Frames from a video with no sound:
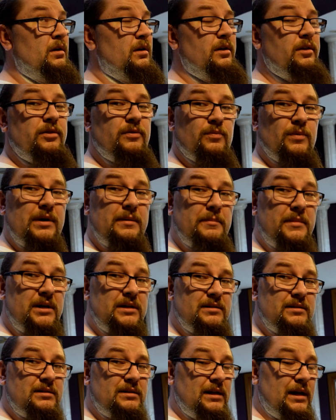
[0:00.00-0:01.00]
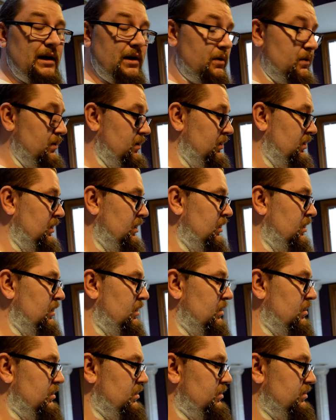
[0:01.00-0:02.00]
3 months now.
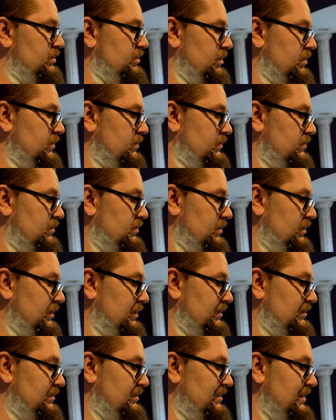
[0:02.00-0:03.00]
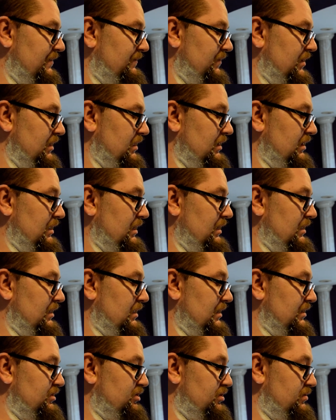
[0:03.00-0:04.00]
So it's definitely a
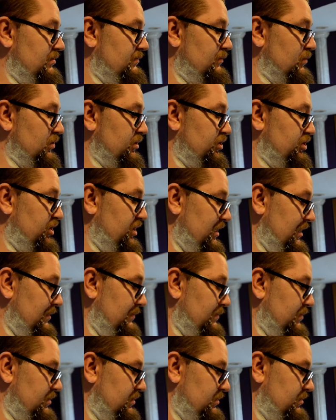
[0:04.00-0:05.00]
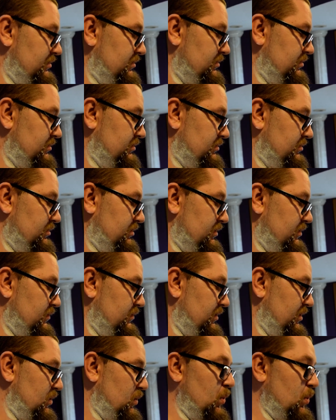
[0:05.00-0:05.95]
lot more cheap to go the